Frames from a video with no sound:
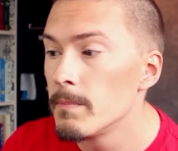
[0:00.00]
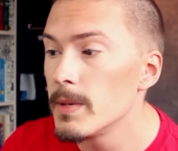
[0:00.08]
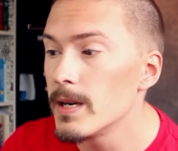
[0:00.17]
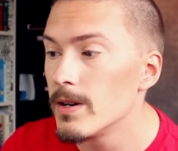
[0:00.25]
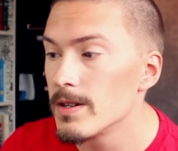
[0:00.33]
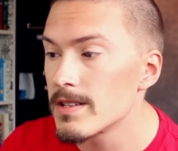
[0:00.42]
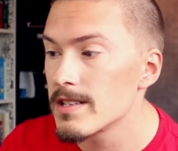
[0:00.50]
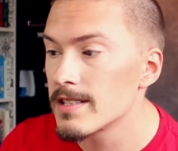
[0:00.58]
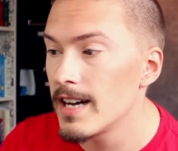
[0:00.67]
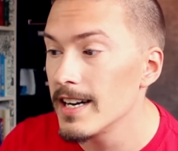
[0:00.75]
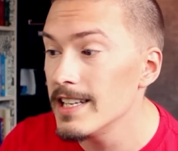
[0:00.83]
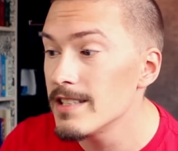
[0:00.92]
because
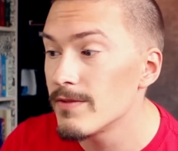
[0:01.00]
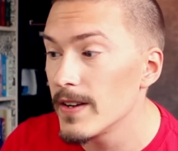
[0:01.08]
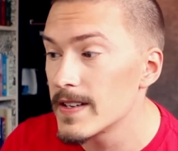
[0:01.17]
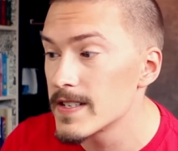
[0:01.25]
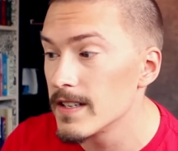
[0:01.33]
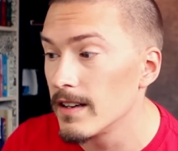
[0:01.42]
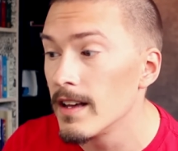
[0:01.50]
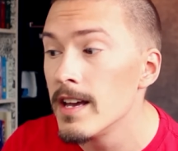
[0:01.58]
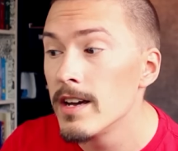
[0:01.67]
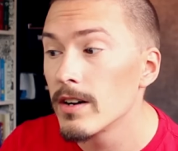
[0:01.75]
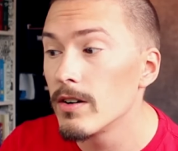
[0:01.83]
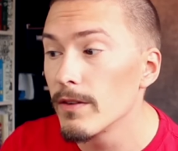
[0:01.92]
science fiction
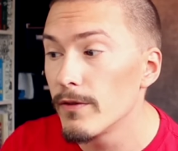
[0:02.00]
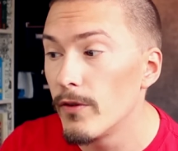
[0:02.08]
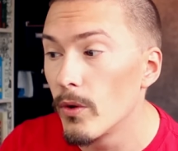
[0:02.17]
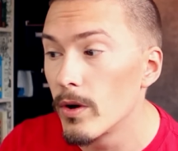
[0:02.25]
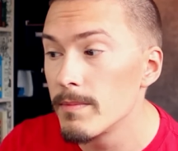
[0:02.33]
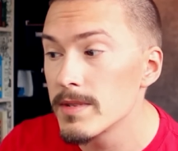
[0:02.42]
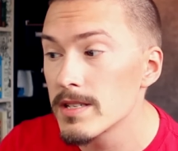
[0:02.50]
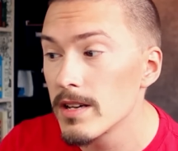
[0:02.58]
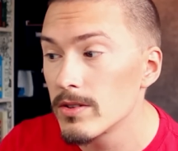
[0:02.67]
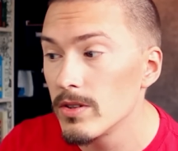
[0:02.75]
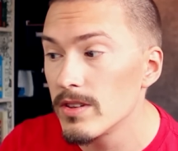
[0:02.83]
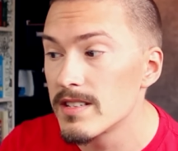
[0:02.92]
conforms
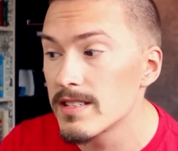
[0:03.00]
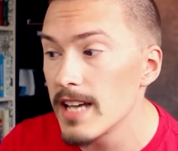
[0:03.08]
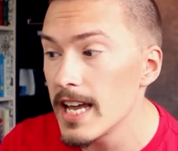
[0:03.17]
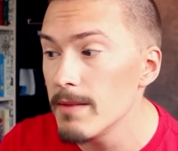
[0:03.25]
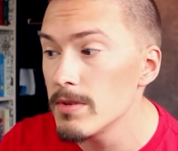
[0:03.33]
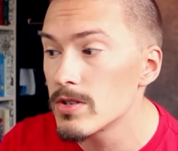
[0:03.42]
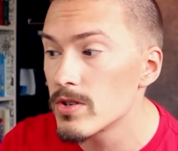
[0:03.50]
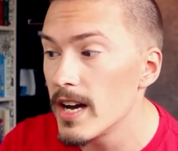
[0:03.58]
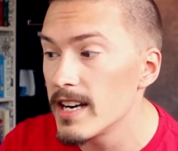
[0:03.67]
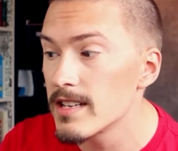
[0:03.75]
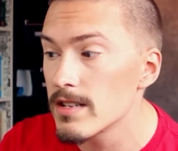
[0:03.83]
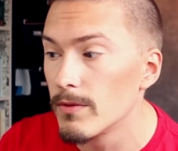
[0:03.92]
to the same
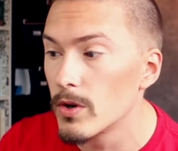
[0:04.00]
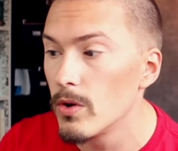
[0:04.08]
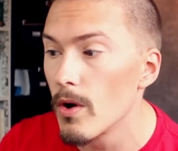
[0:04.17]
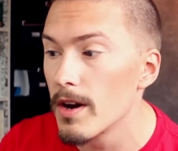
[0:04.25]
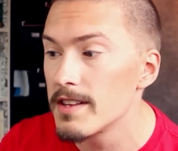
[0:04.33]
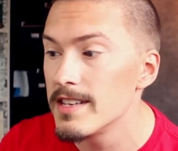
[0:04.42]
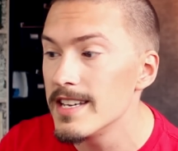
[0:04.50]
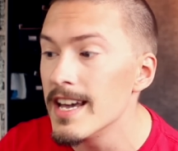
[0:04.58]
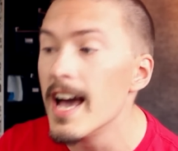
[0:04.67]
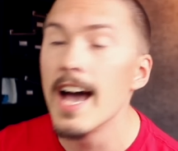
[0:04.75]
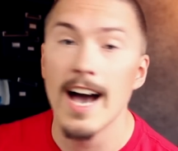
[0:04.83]
trends of quality